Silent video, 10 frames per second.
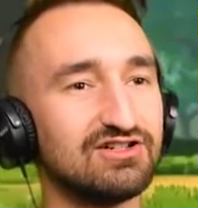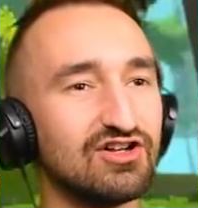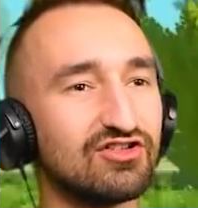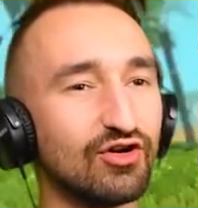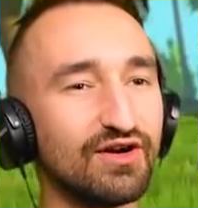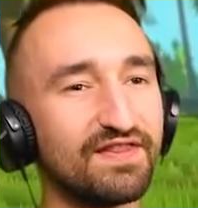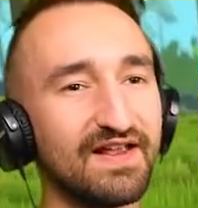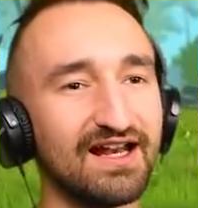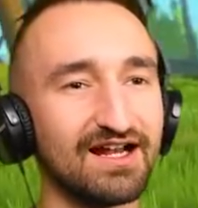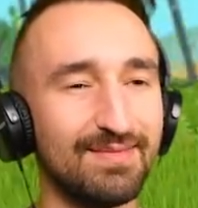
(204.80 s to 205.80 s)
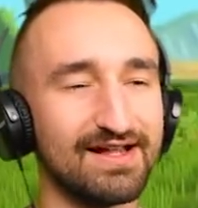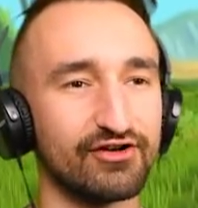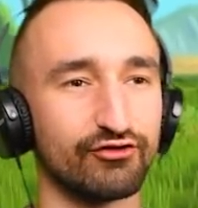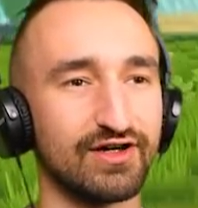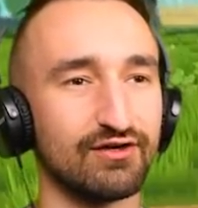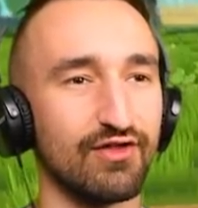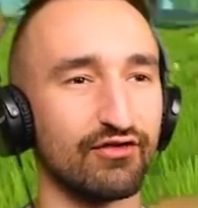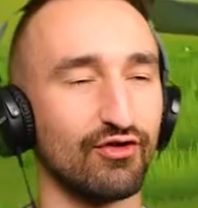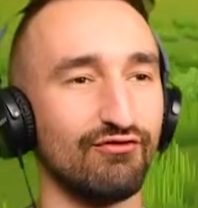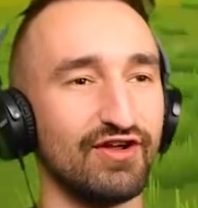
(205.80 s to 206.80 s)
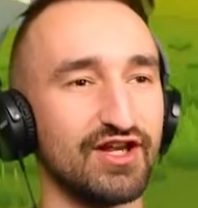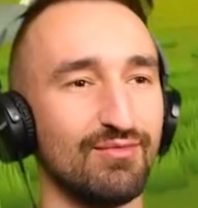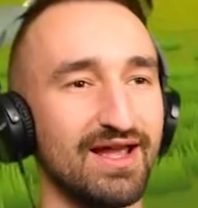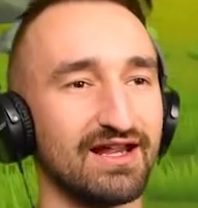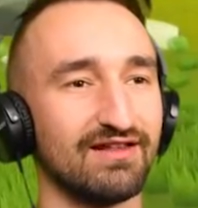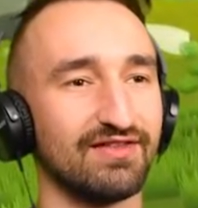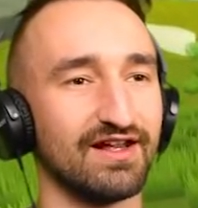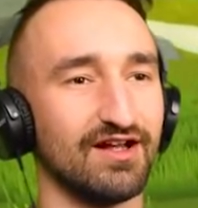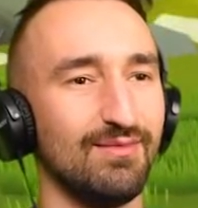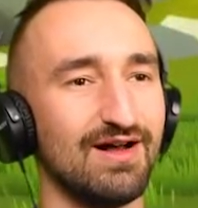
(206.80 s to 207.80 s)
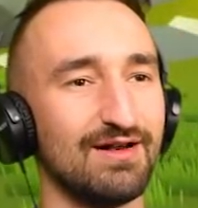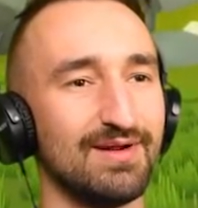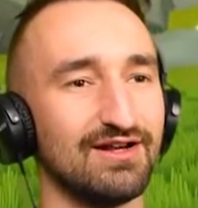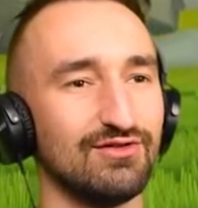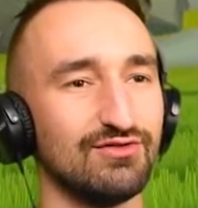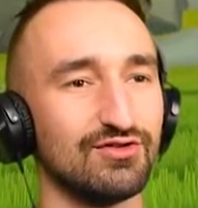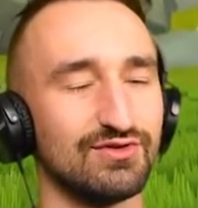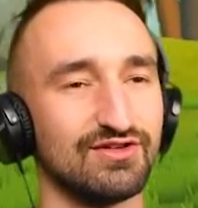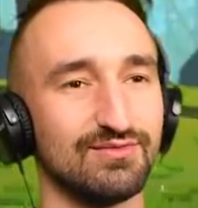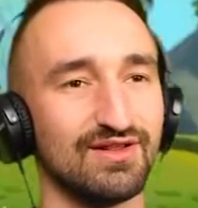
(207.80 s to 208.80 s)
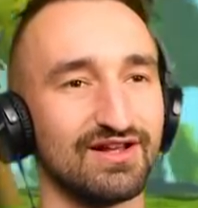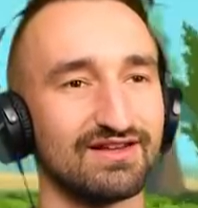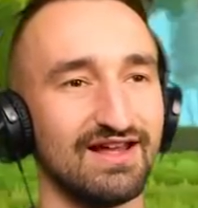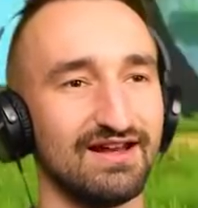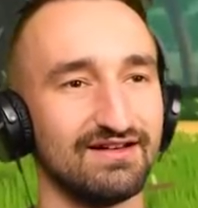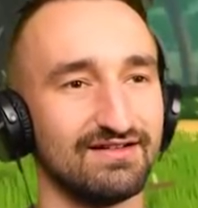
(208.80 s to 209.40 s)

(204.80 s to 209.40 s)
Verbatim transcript: I just started thinking I could make a career in this whole video making thing. Come on, man. Don't do it to me like that.